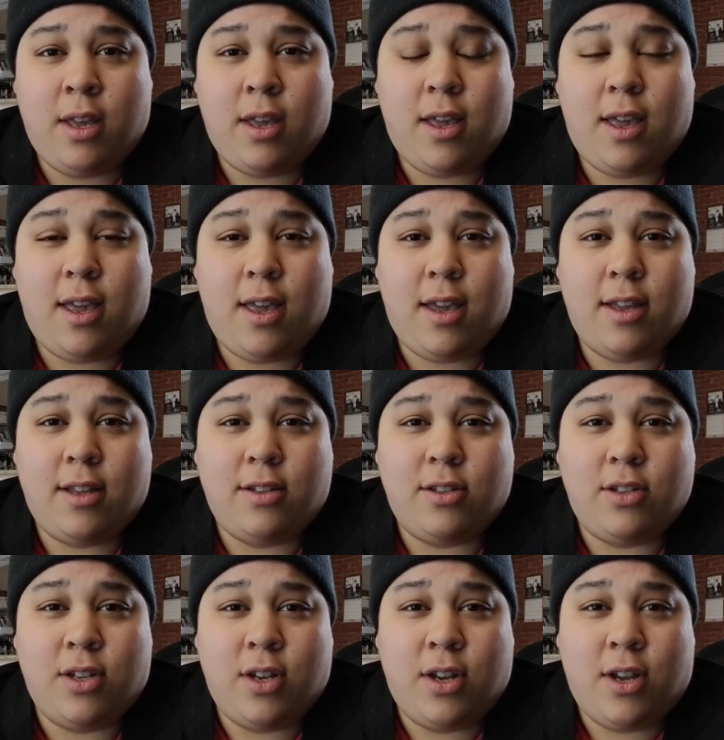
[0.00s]

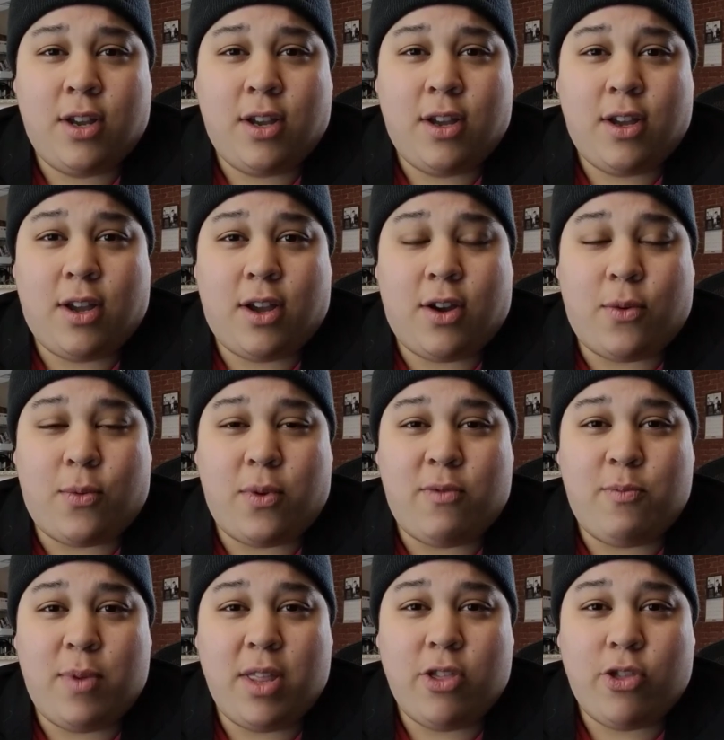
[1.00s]
And
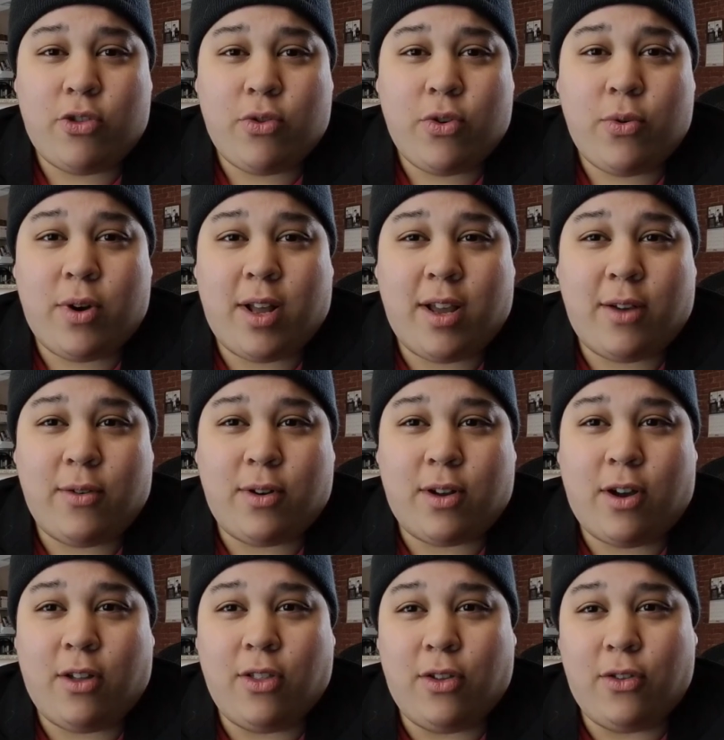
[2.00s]
we've been through what I would
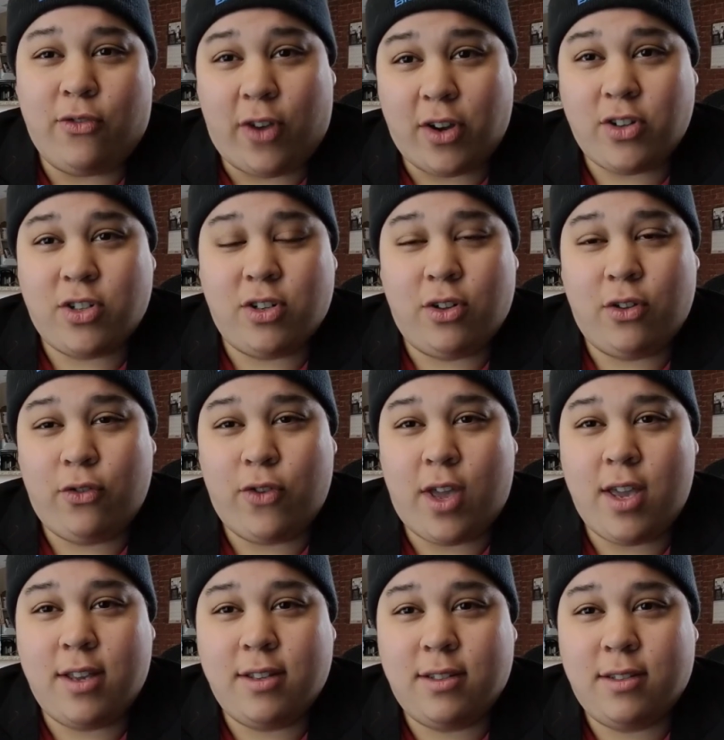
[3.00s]
call the functional
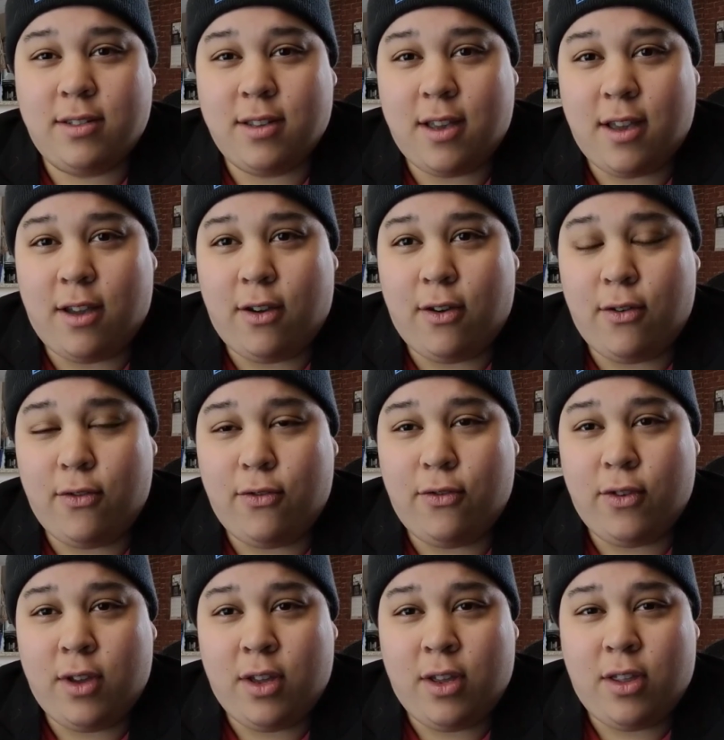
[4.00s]
phase of
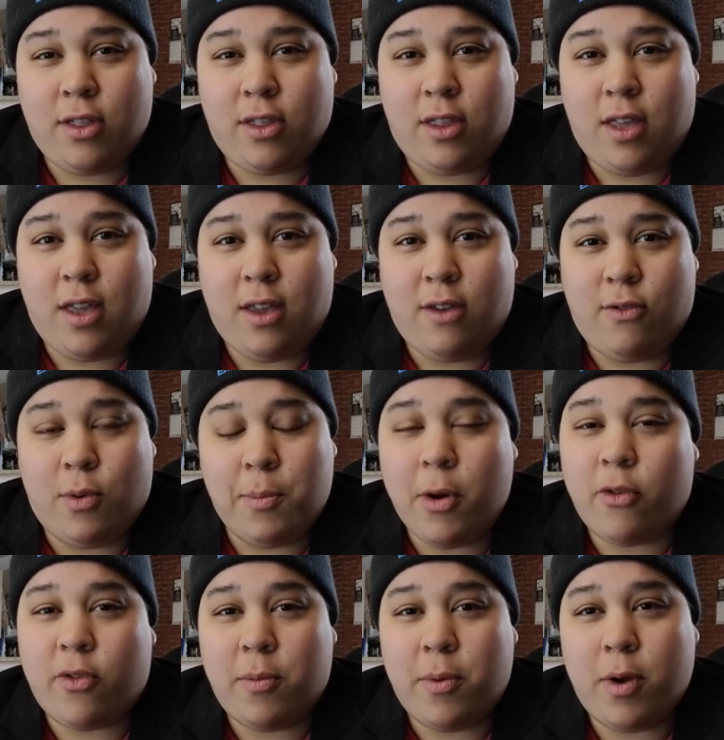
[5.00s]
the
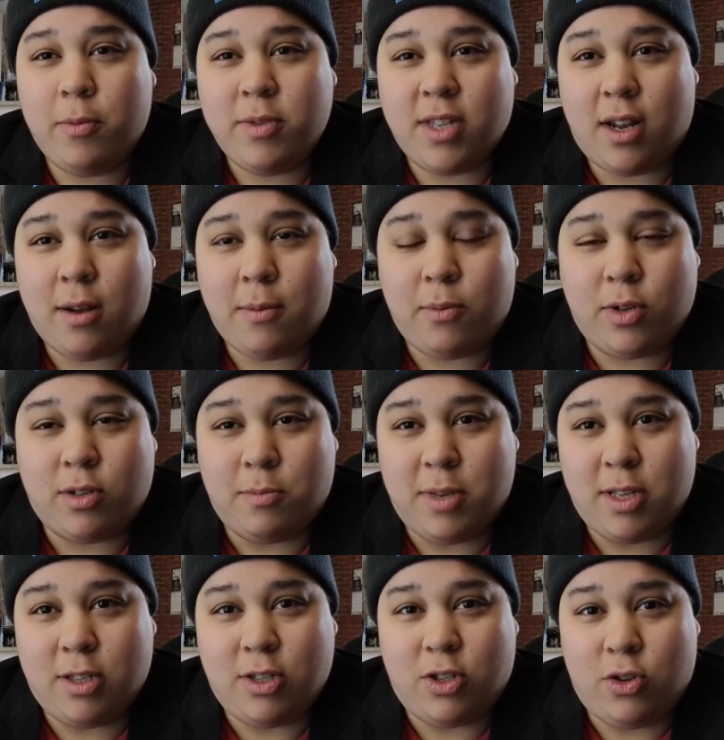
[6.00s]
remote from home setup, which
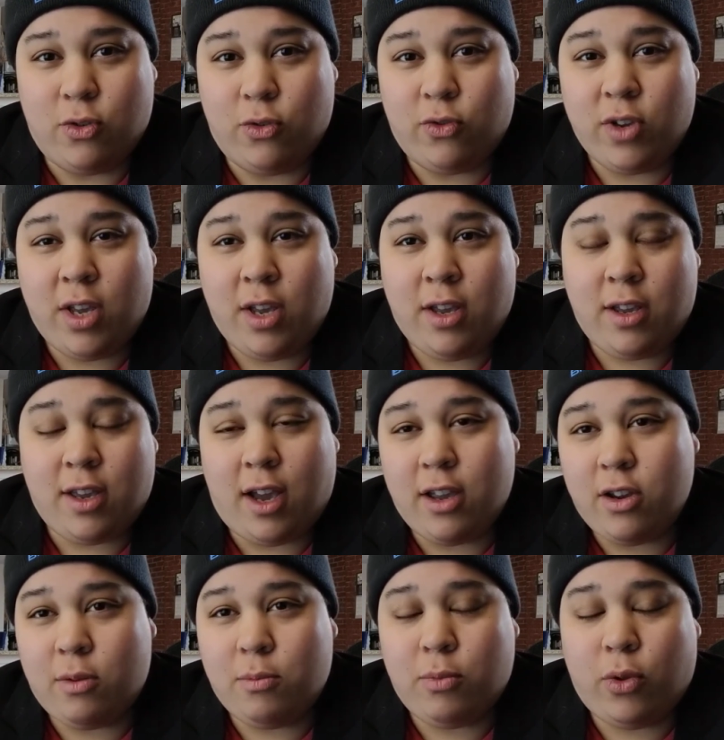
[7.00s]
means you've got
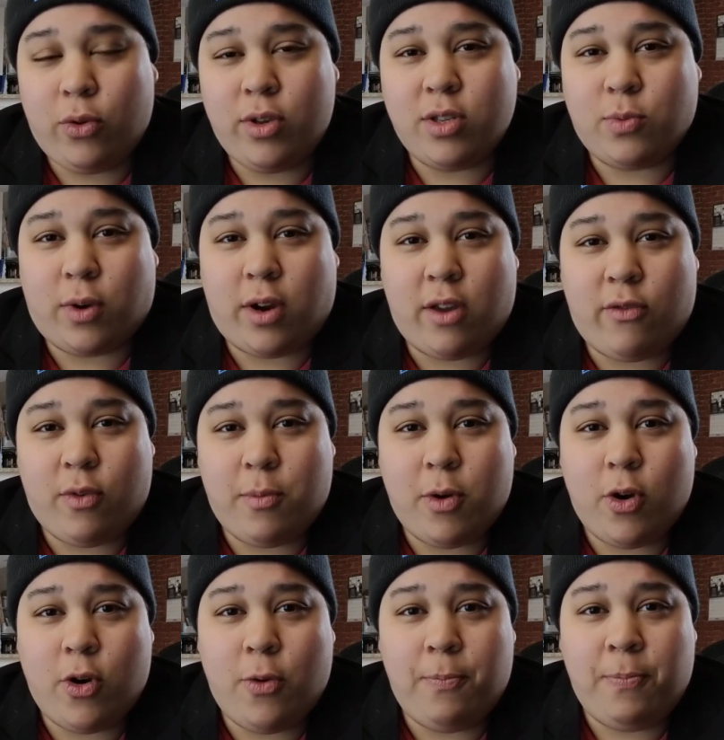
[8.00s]
your employees working from
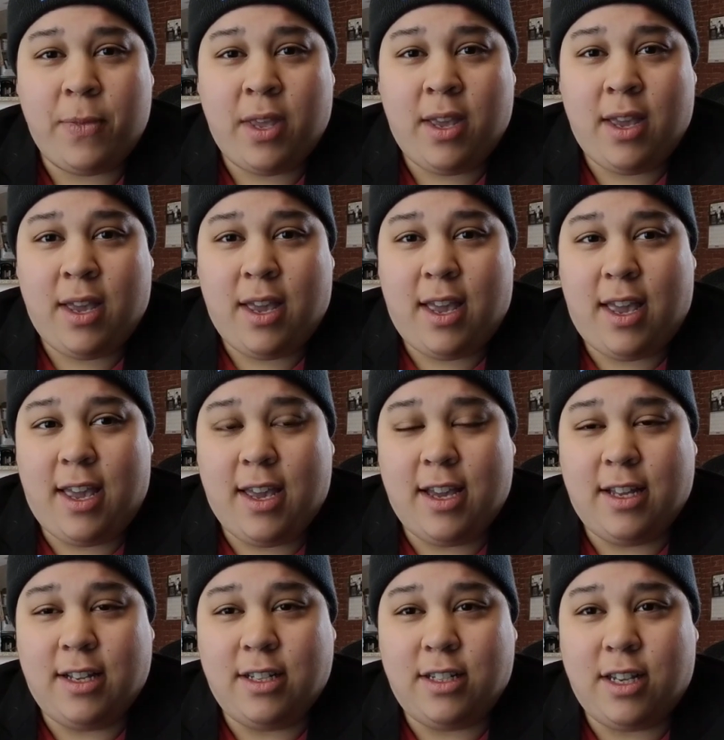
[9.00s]
home
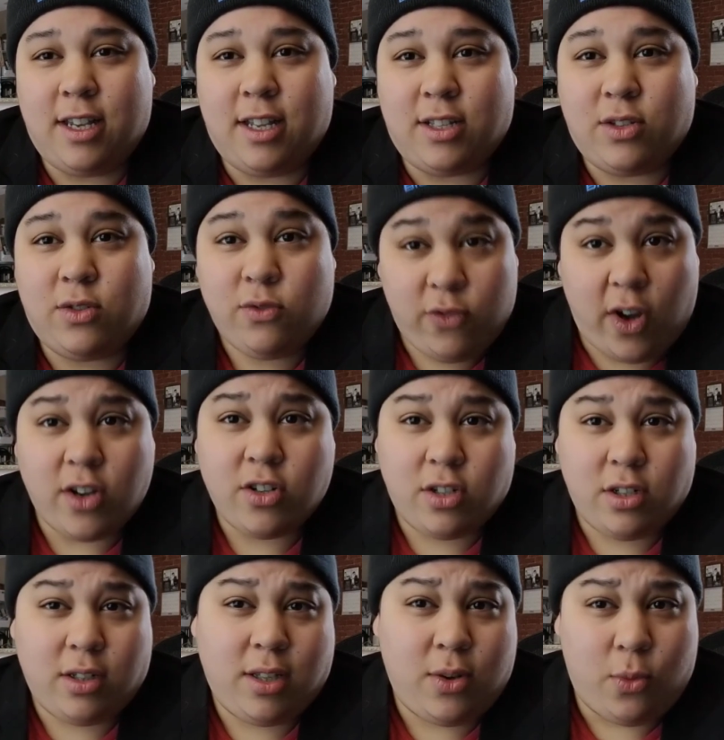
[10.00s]
and it's
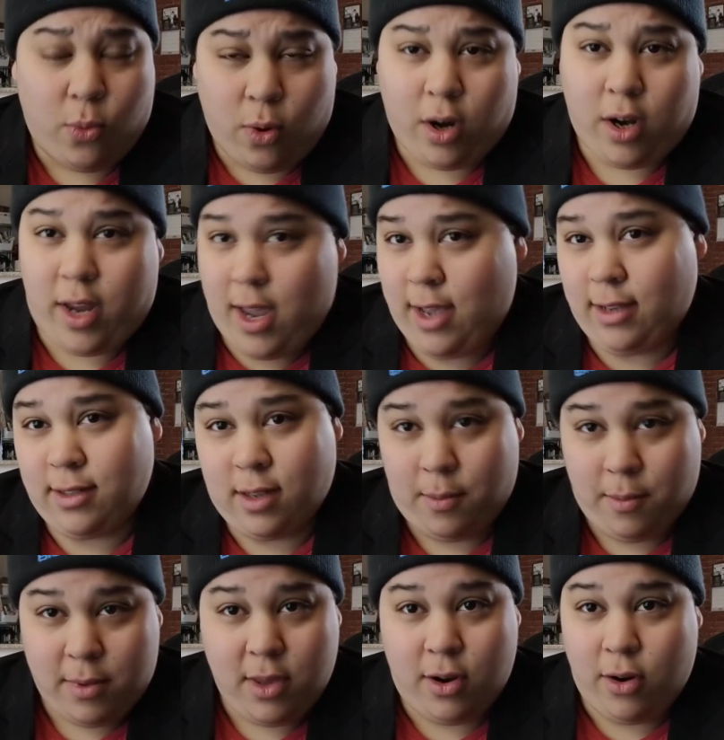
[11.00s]
functionally working.
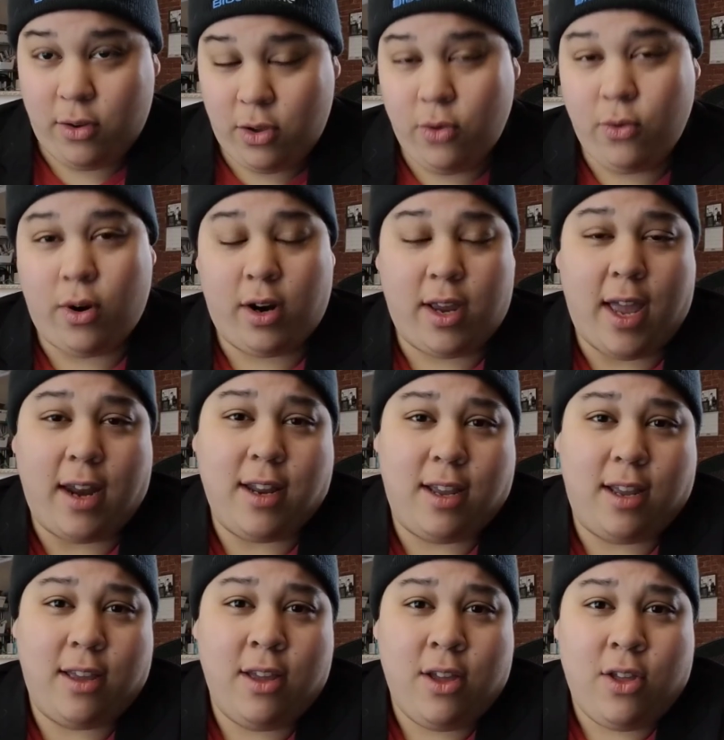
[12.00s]
You are
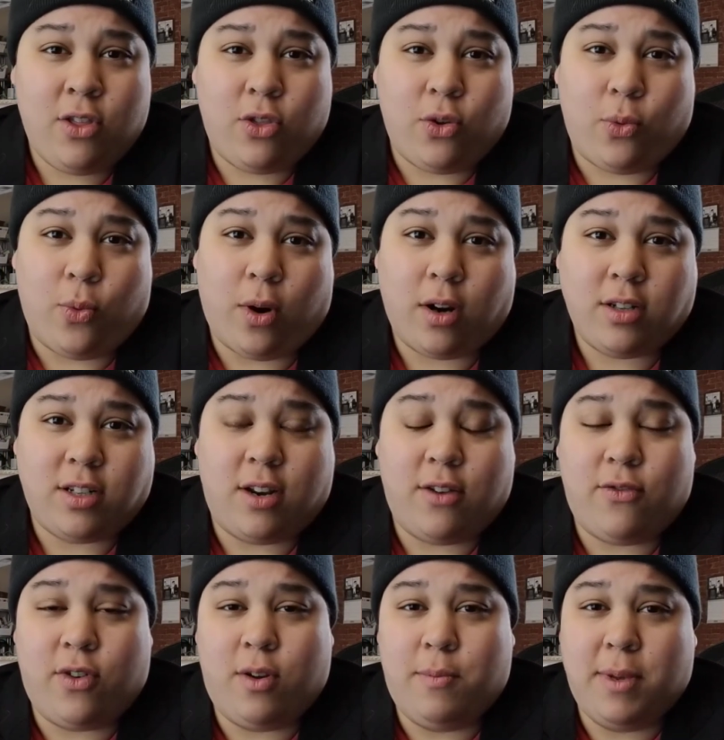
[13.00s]
getting the work done
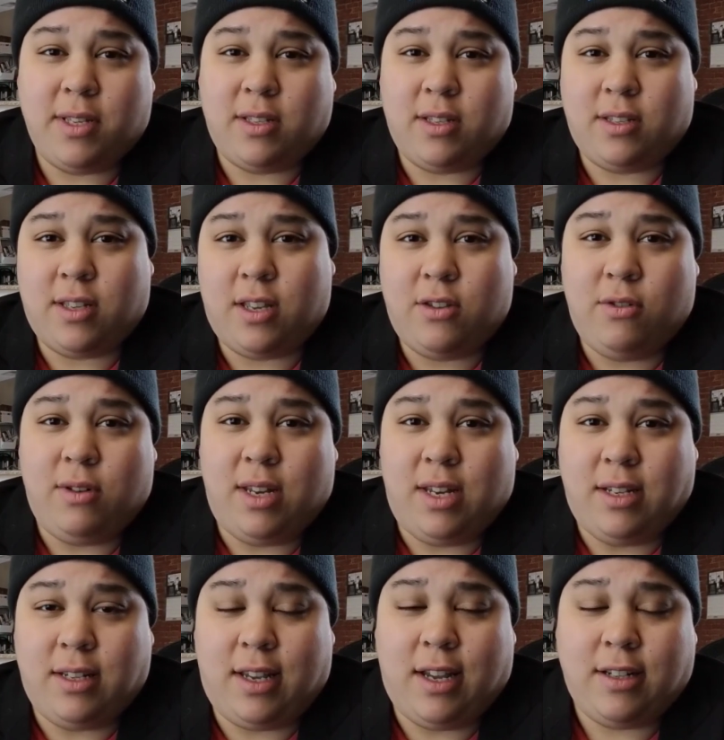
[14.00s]
for your business that you
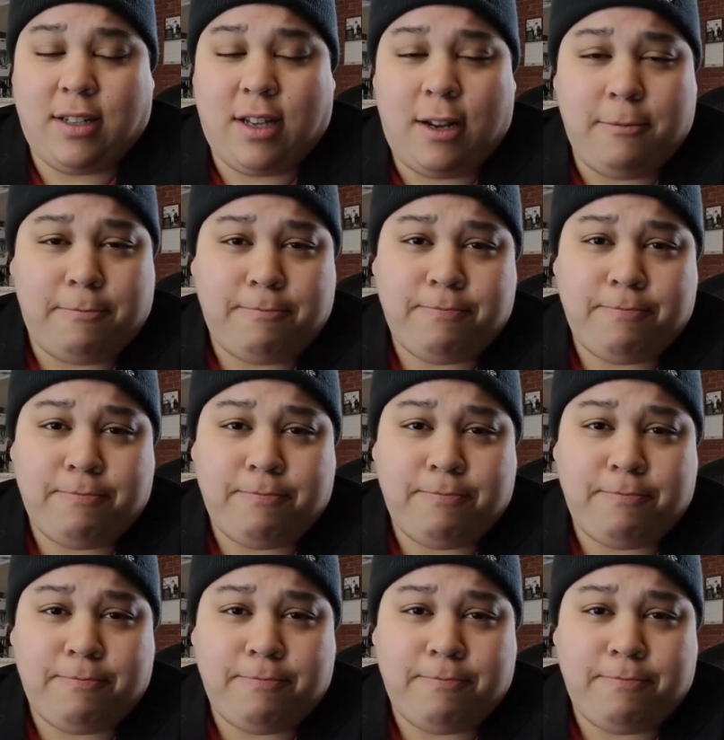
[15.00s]
need to get done.